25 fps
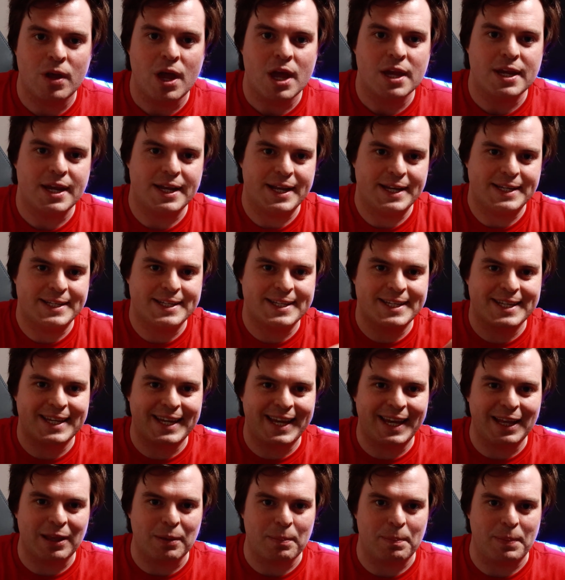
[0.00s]
you need
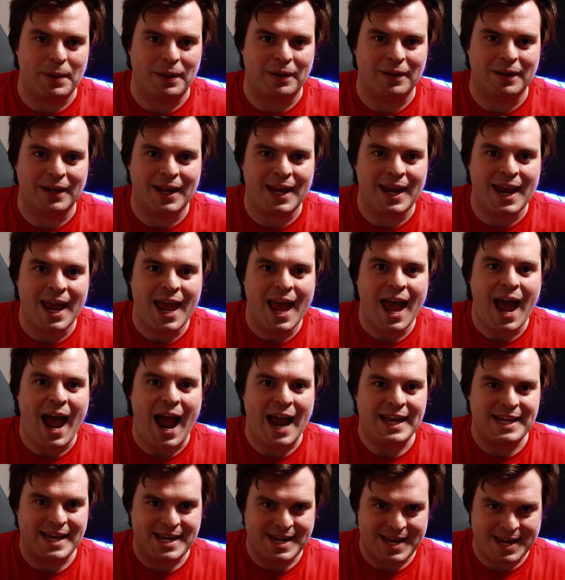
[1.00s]
scalability,
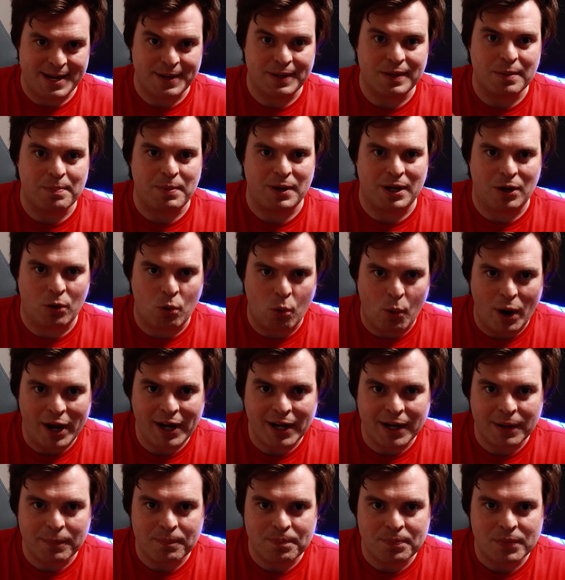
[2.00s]
and you need it to be quick.